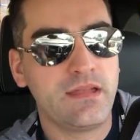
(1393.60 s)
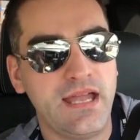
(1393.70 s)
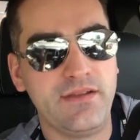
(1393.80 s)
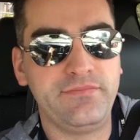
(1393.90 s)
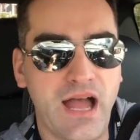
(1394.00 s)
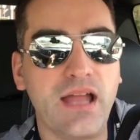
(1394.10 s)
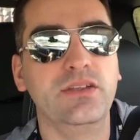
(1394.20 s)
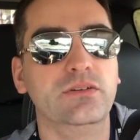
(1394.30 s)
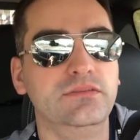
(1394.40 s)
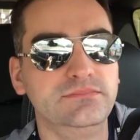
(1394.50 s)
I have
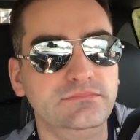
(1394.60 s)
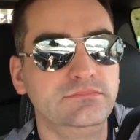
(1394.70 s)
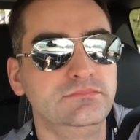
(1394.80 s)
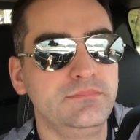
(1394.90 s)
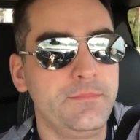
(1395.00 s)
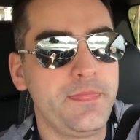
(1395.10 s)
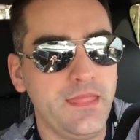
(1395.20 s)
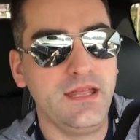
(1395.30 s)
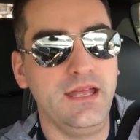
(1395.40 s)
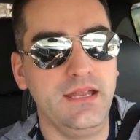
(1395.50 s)
value
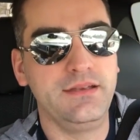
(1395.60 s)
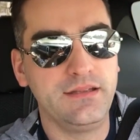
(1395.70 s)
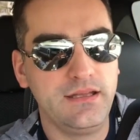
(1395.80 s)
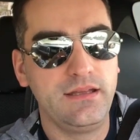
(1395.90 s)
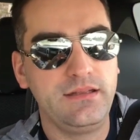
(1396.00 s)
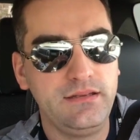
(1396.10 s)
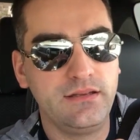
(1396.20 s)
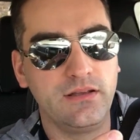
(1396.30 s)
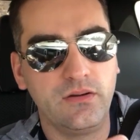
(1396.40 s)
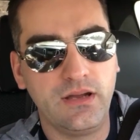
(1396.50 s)
and
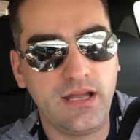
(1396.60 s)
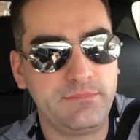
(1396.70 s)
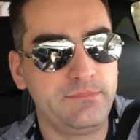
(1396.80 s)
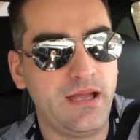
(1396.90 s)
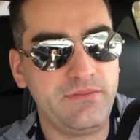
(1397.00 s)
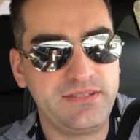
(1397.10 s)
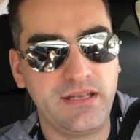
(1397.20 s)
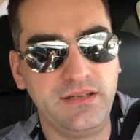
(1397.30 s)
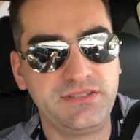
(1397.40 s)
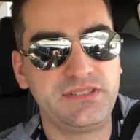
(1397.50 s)
you know I, I have a
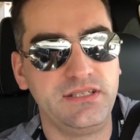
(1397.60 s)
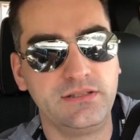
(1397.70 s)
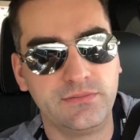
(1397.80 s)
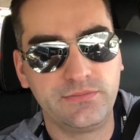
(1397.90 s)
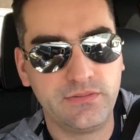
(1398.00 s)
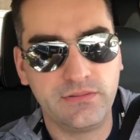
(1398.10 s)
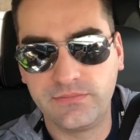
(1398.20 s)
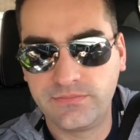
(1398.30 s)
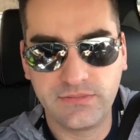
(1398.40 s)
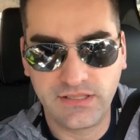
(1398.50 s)
tendency of,
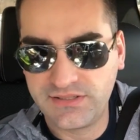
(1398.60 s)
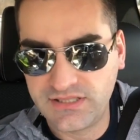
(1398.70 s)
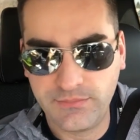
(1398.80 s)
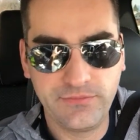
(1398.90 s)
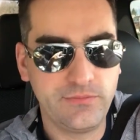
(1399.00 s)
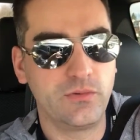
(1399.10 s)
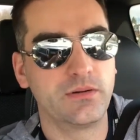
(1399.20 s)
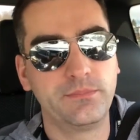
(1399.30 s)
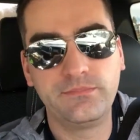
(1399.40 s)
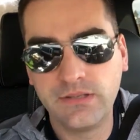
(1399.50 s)
of like I said
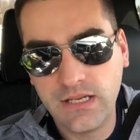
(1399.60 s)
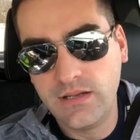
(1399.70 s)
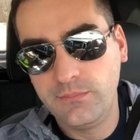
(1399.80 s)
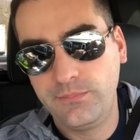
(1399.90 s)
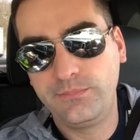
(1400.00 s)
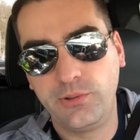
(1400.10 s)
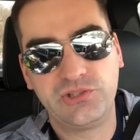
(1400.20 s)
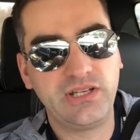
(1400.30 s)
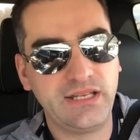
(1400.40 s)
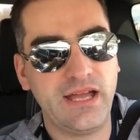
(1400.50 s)
before
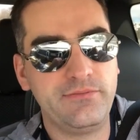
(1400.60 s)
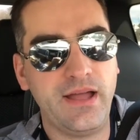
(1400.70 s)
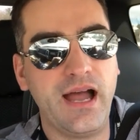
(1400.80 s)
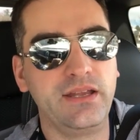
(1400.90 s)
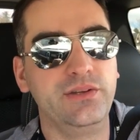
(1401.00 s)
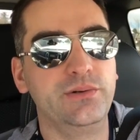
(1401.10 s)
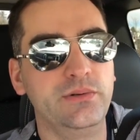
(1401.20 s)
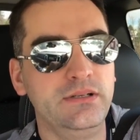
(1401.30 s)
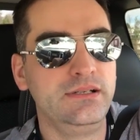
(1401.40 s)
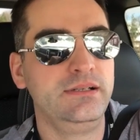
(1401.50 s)
pushing that
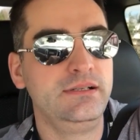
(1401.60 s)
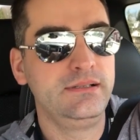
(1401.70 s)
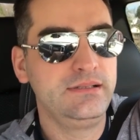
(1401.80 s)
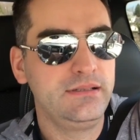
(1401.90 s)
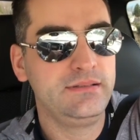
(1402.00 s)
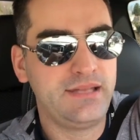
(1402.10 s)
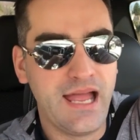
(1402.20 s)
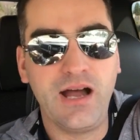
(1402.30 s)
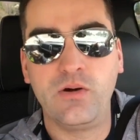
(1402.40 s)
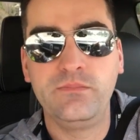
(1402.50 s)
value
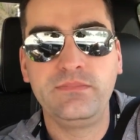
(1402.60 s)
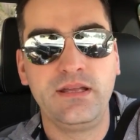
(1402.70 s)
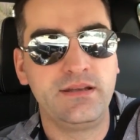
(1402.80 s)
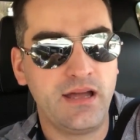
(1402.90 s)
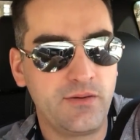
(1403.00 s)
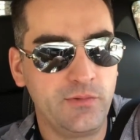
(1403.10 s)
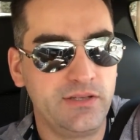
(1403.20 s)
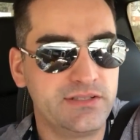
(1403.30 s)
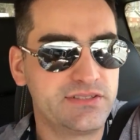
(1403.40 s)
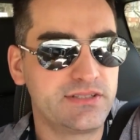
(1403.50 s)
down and not
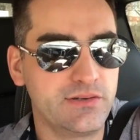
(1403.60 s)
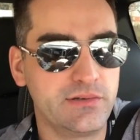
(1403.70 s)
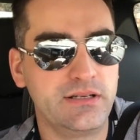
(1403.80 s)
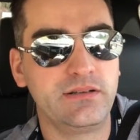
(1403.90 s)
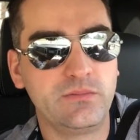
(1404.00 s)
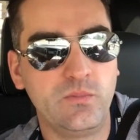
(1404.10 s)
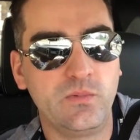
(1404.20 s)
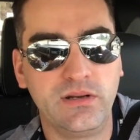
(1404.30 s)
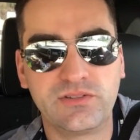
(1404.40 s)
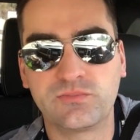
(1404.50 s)
really considering
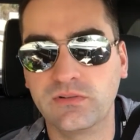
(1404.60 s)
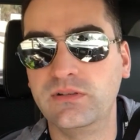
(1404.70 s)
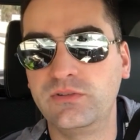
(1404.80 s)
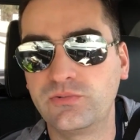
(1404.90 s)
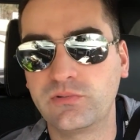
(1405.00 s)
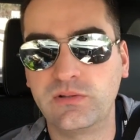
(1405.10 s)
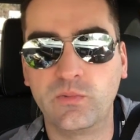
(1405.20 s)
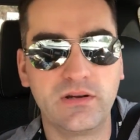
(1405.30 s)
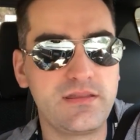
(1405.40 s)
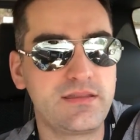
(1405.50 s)
what it's really truly really
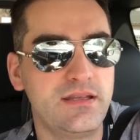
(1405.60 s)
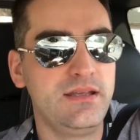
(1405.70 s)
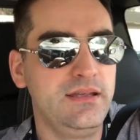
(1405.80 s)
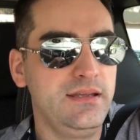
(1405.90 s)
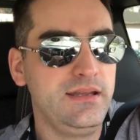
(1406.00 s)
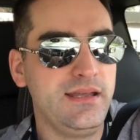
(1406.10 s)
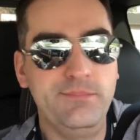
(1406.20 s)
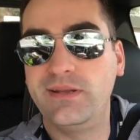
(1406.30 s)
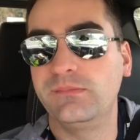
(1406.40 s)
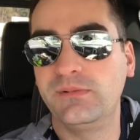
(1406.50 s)
worth
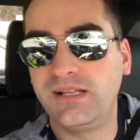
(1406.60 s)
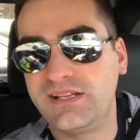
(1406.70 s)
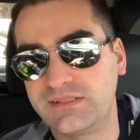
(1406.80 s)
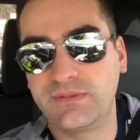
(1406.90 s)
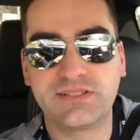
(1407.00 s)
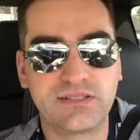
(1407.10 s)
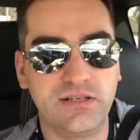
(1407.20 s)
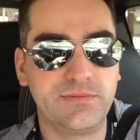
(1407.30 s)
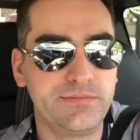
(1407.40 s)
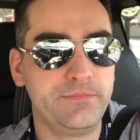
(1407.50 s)
and minimalizing
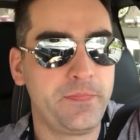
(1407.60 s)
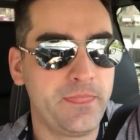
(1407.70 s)
myself.